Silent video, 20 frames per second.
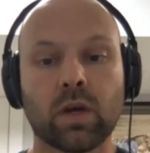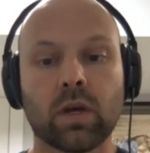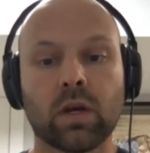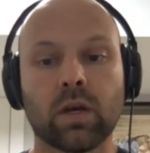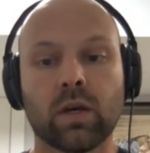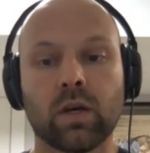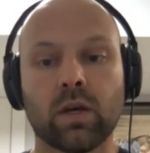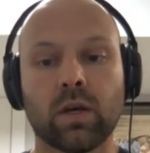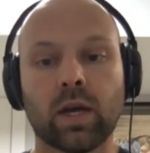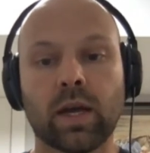
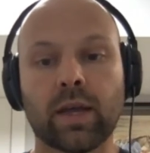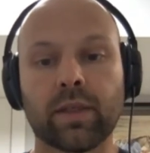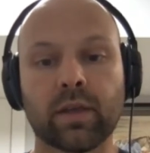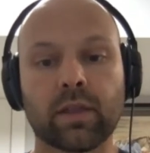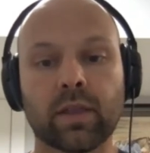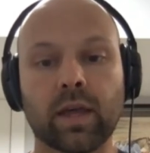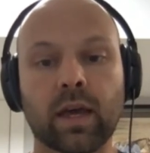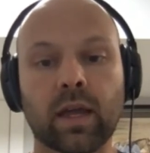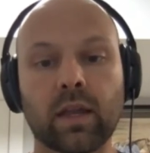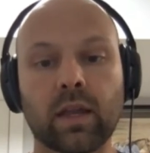I
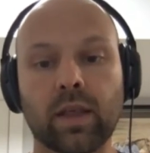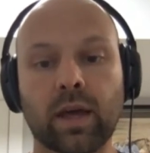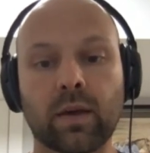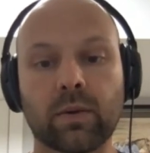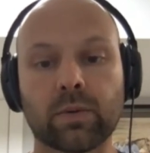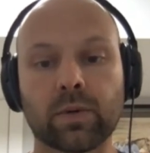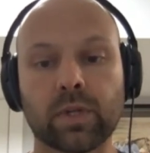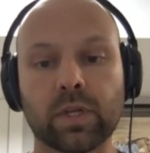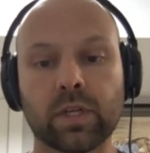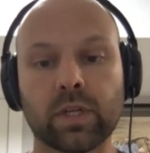think
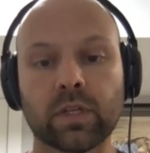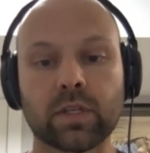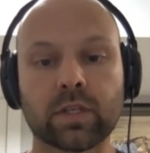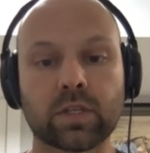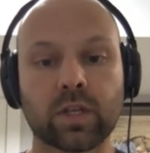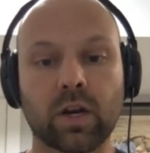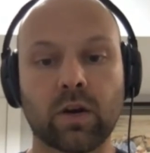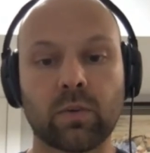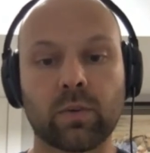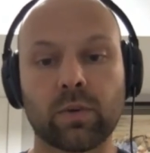that really did
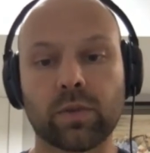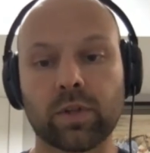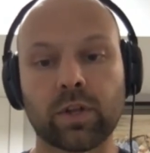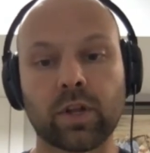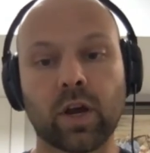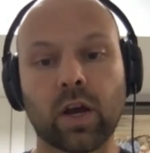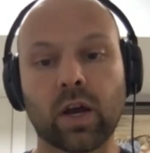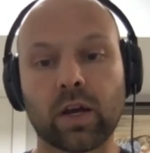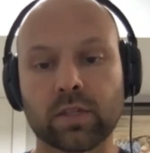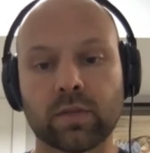start with the
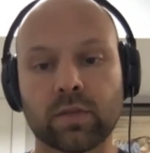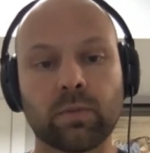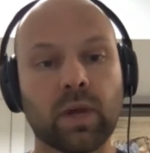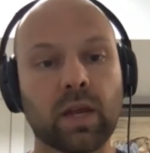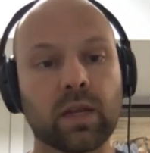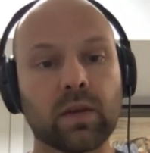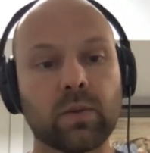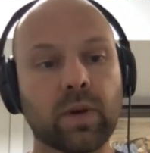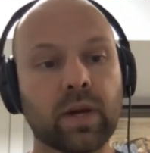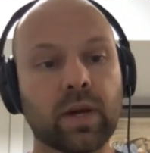Dogs in
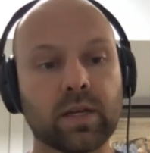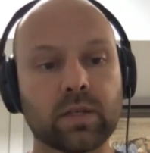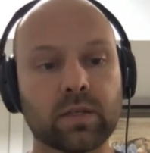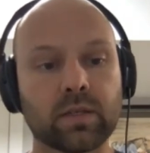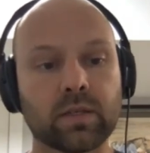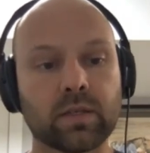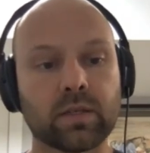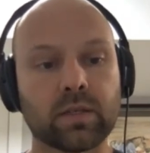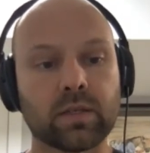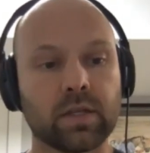many ways,
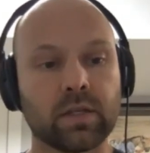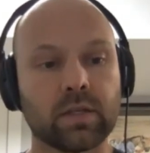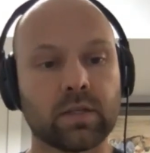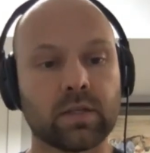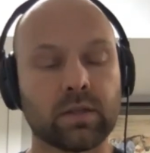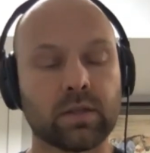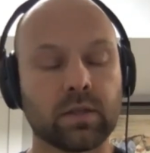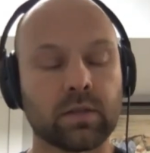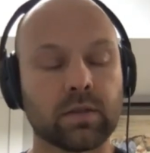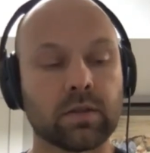
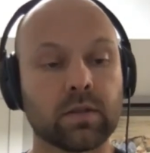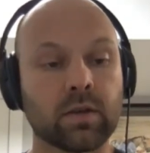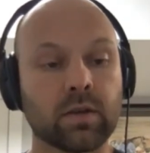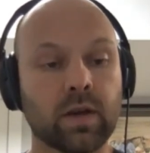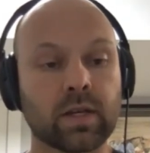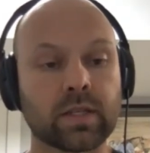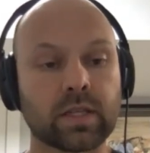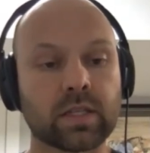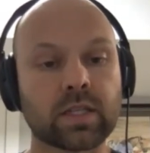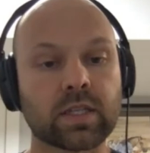because
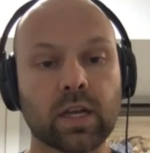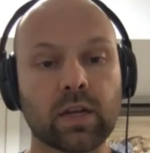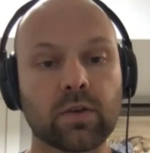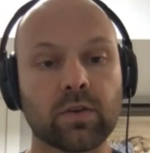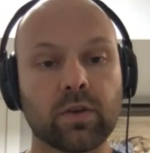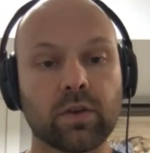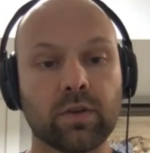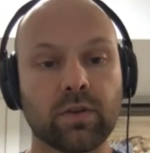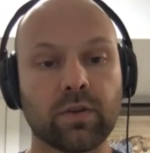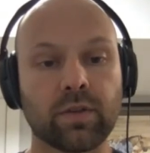as I said,
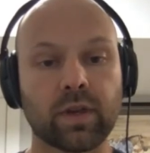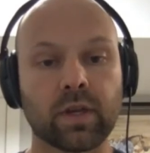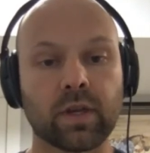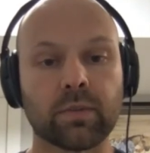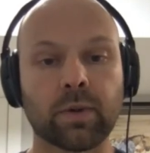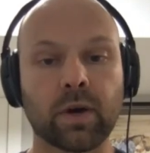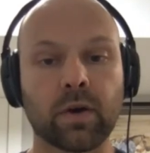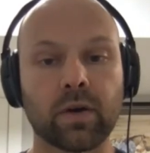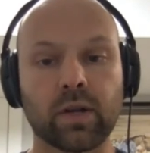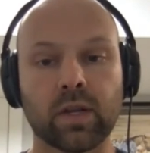you think
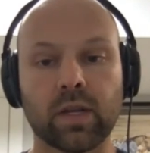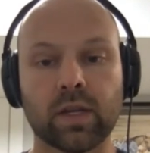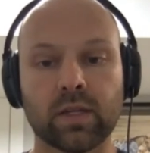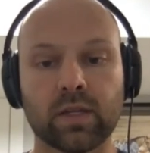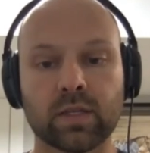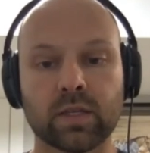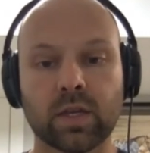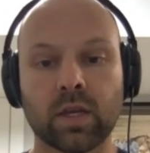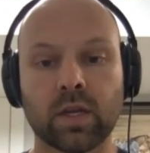about it as